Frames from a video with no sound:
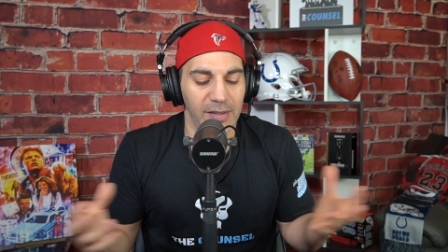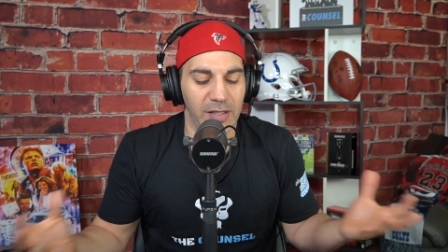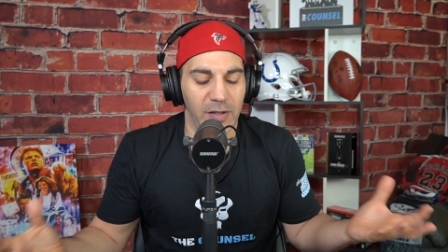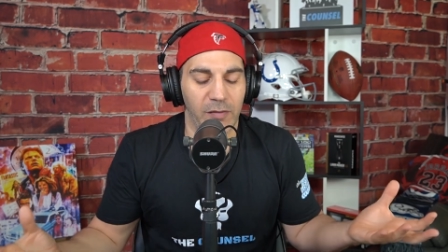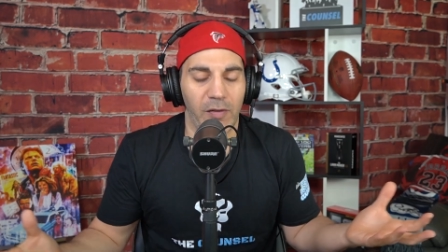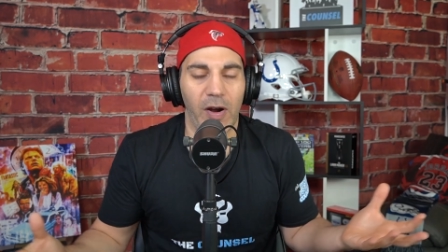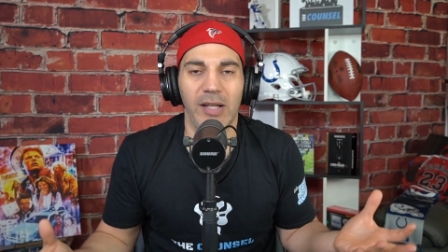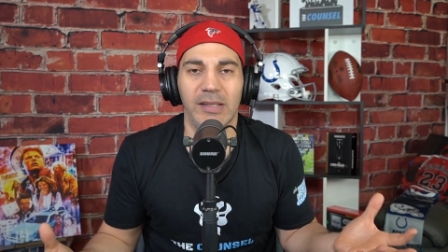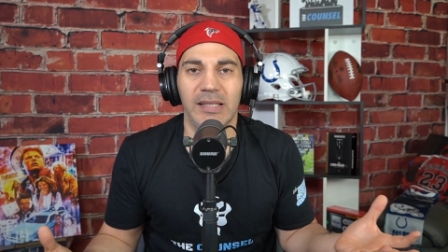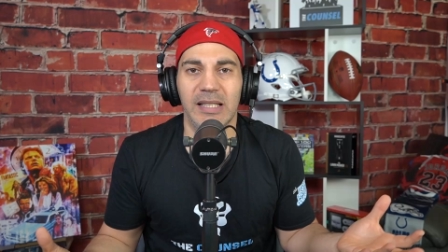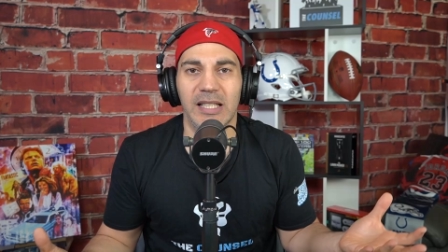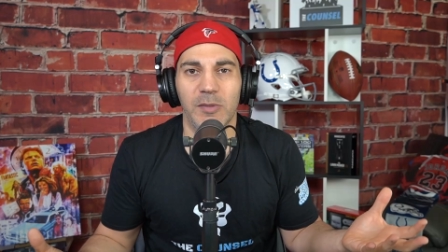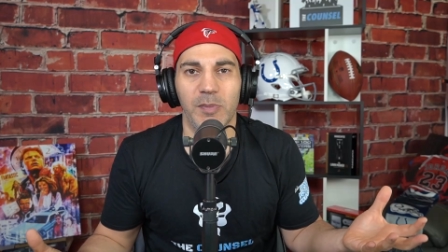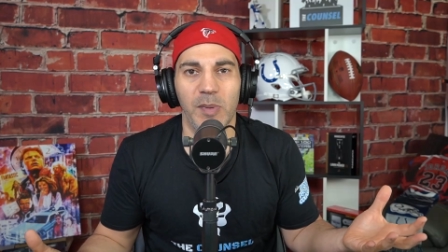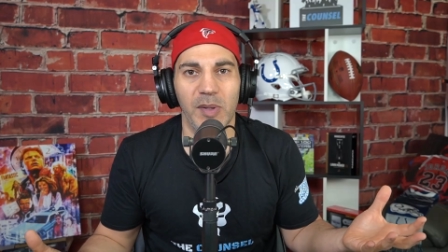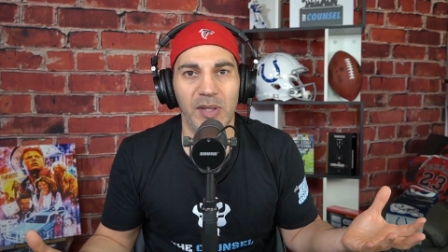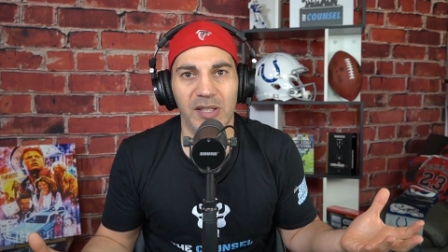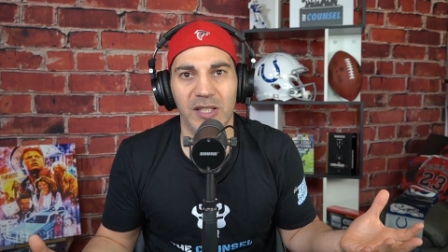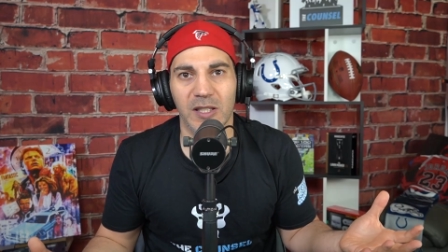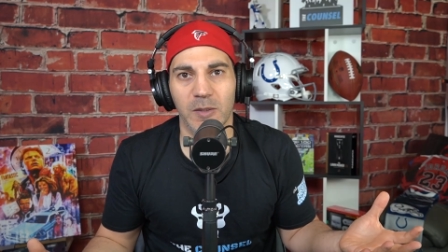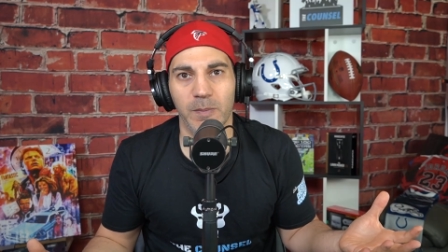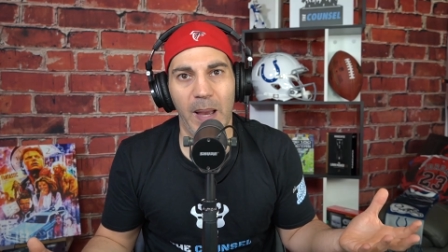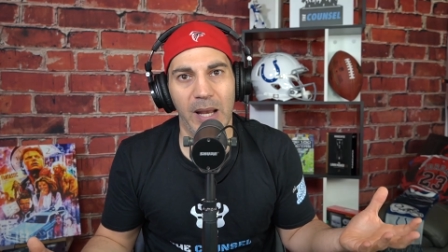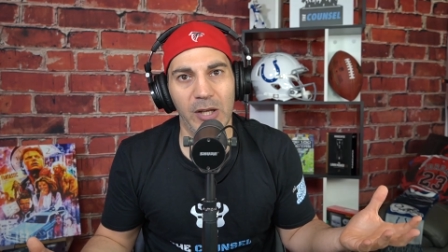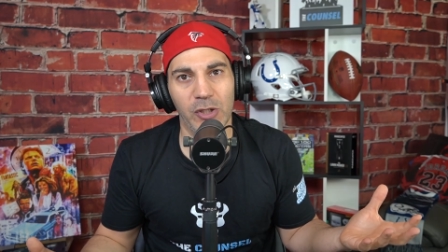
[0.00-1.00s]
DeVonta Smith
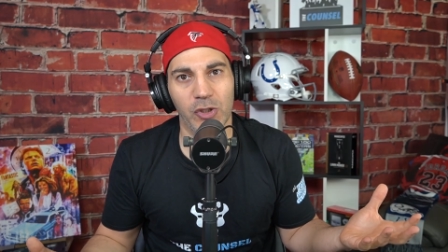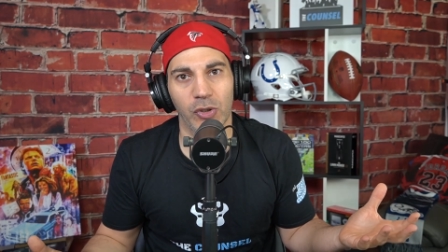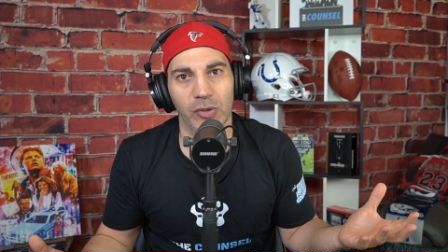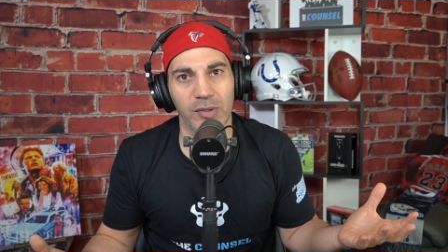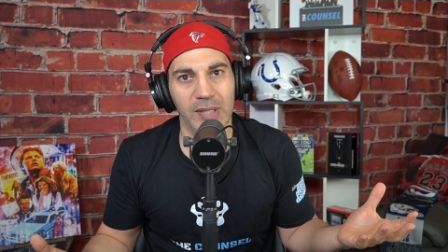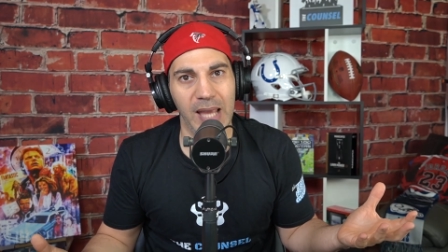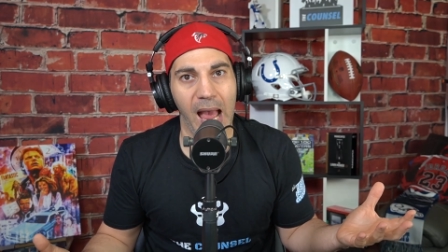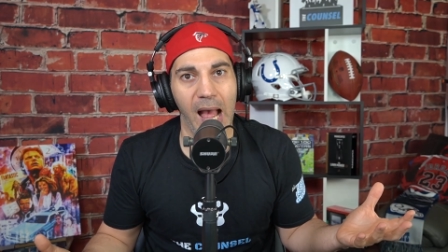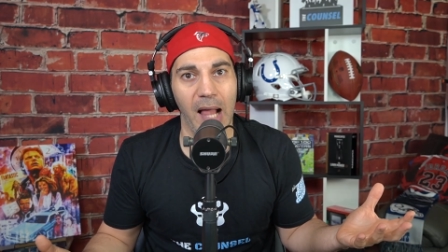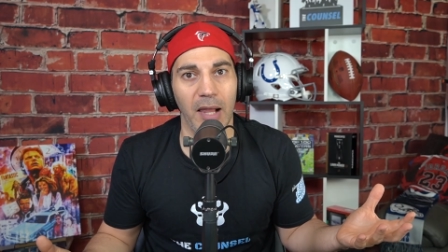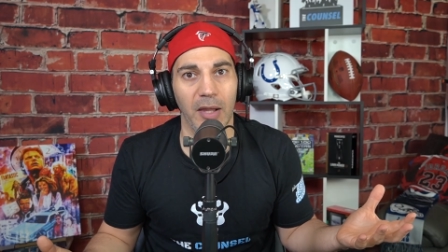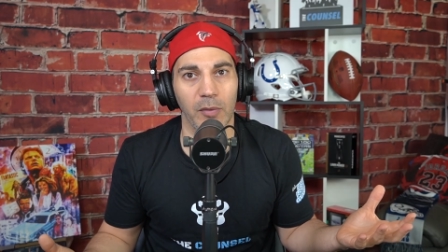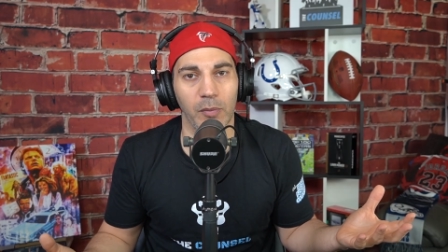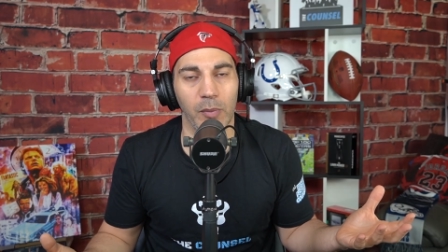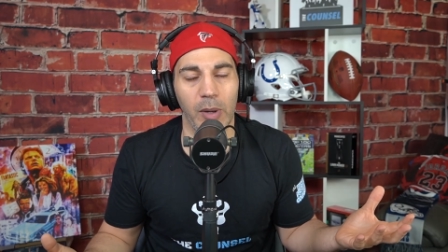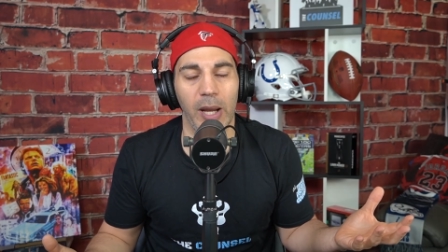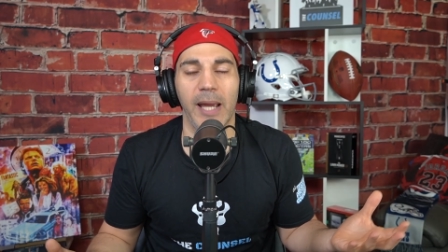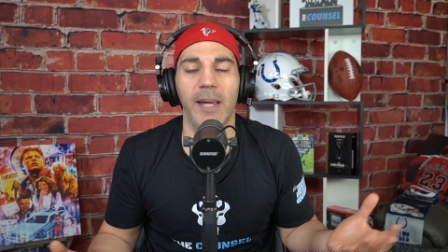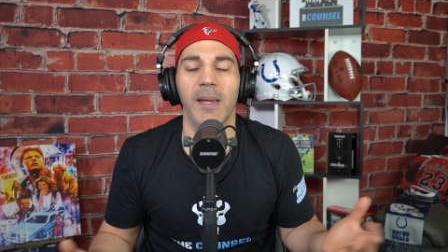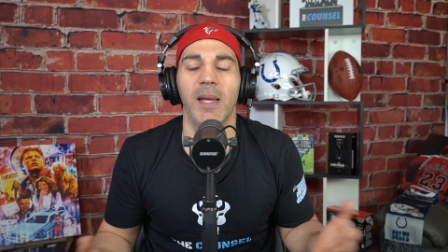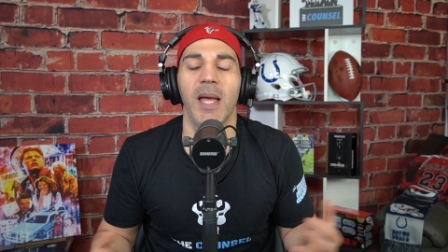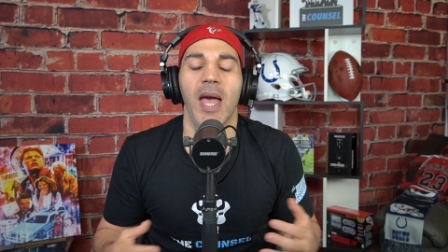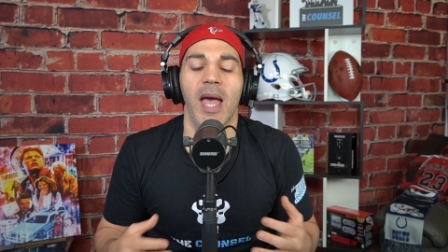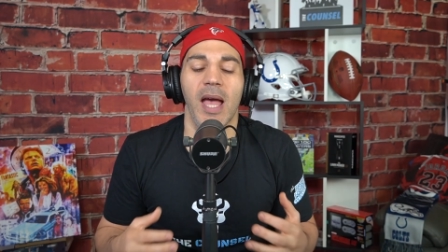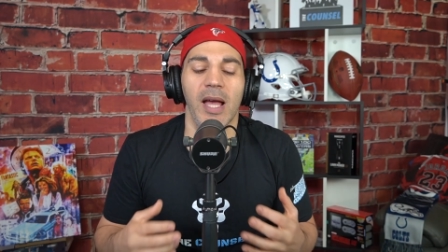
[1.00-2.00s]
is special talent,
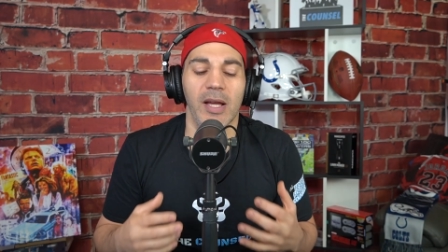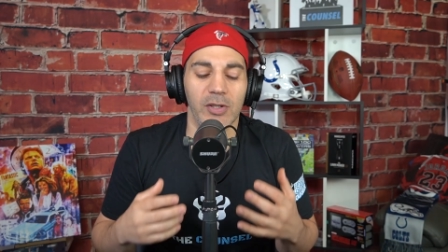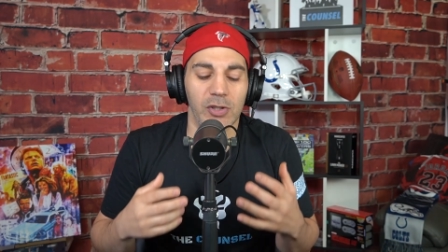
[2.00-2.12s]
right?